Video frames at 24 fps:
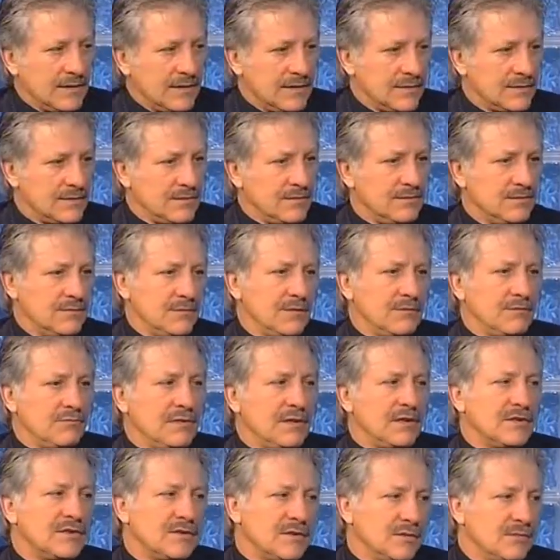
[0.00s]
and it's a,
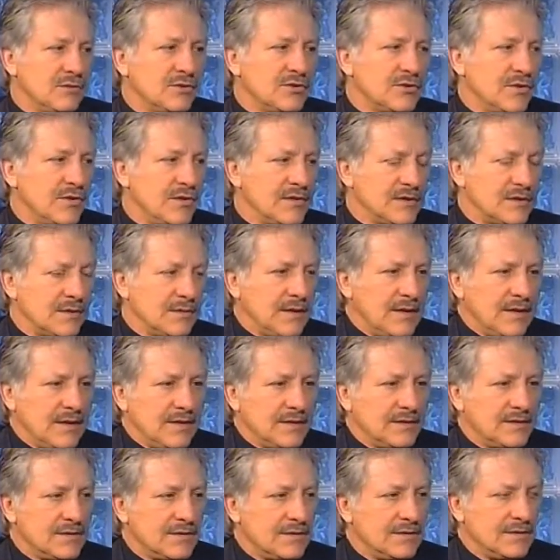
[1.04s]
reasonable choice, choice to make.
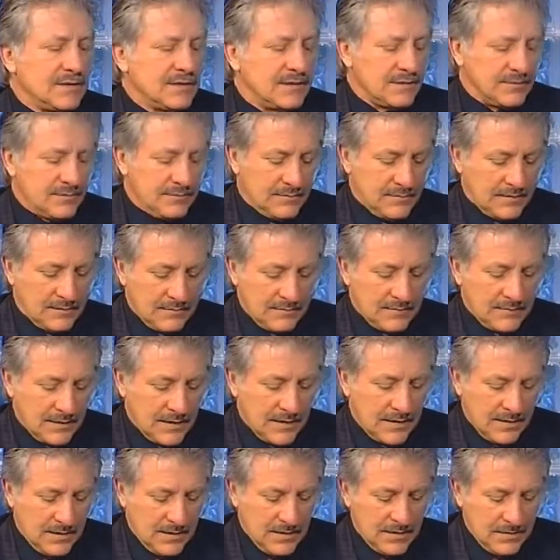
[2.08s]
It's a, it's a
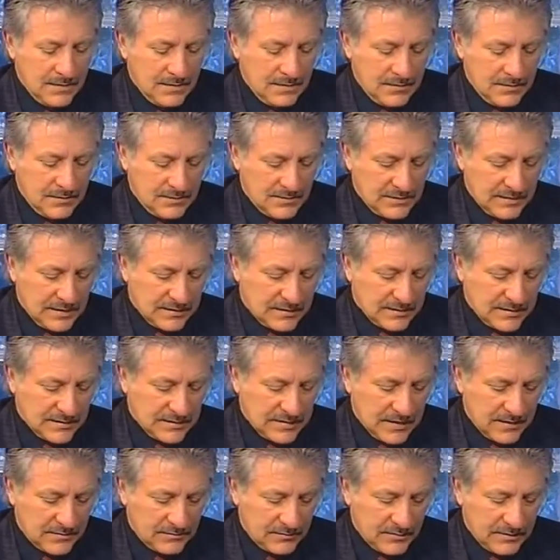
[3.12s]
it's, it's a
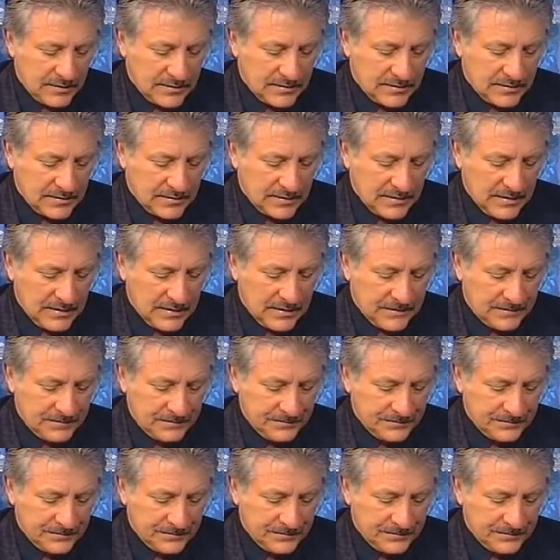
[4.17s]
sound way to decide